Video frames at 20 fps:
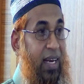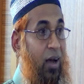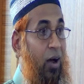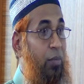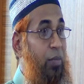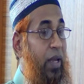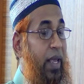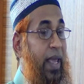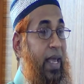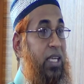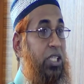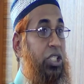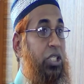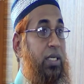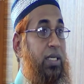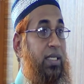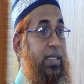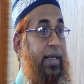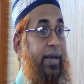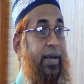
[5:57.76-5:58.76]

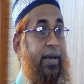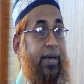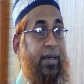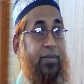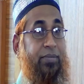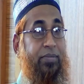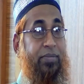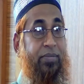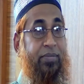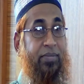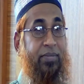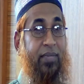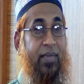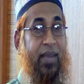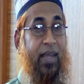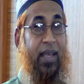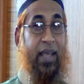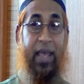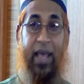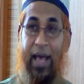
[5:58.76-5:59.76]
Obligations here
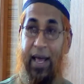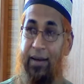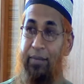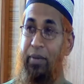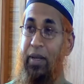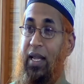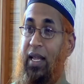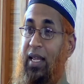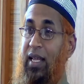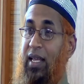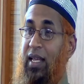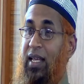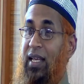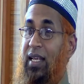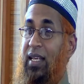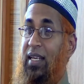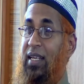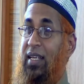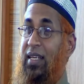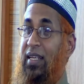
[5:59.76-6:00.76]
can be
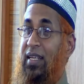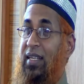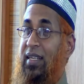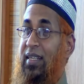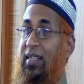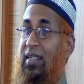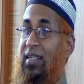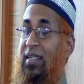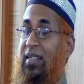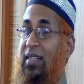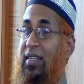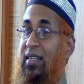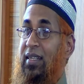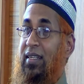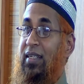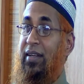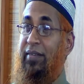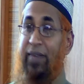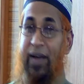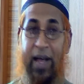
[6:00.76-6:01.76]

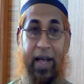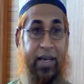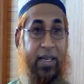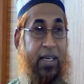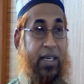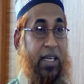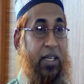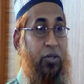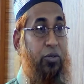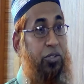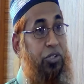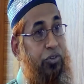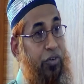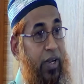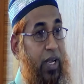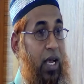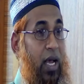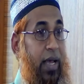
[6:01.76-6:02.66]
divided into three